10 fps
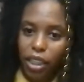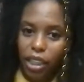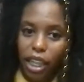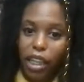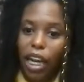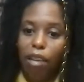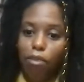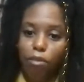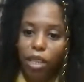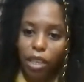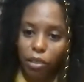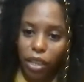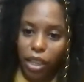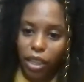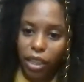Like I haven't been
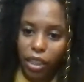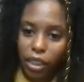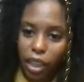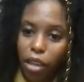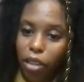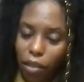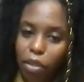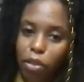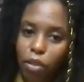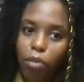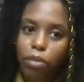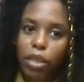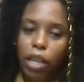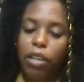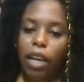anywhere. Oh, you have a new number?
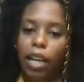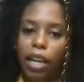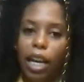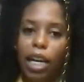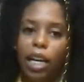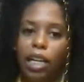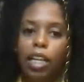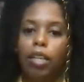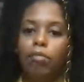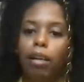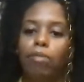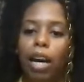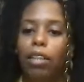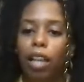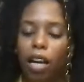Okay.
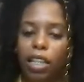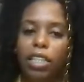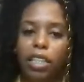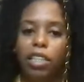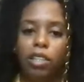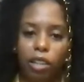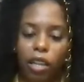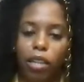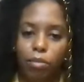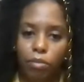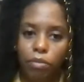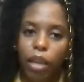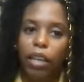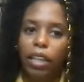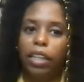I'll log into Instagram
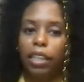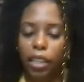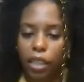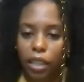and get it.